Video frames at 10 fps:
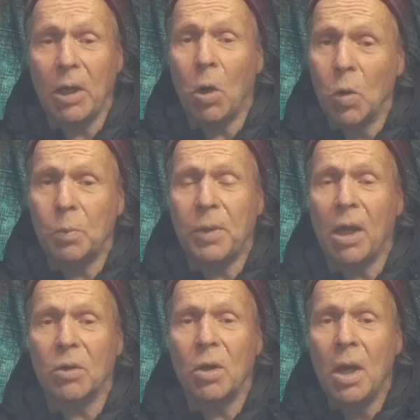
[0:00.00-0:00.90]
I hope
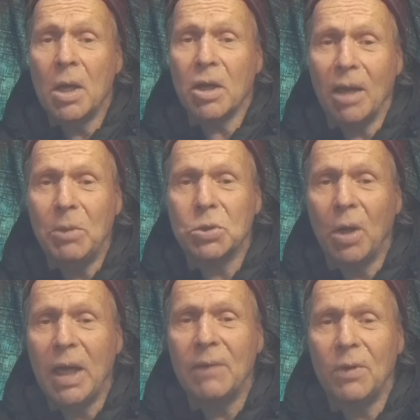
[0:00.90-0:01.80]
they are coming
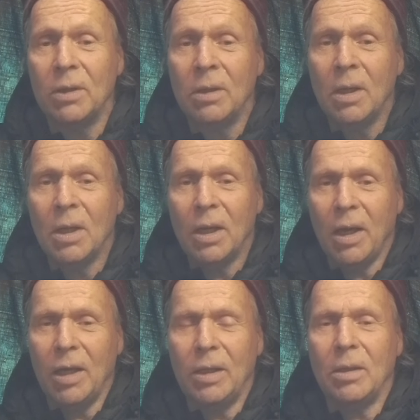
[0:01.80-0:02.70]
to heaven
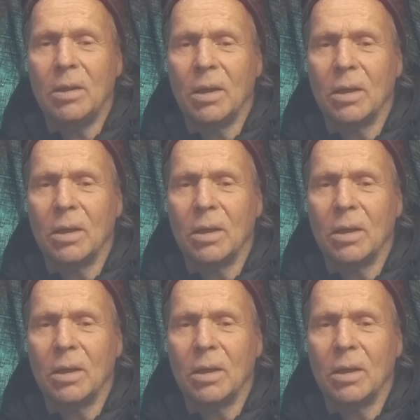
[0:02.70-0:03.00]
and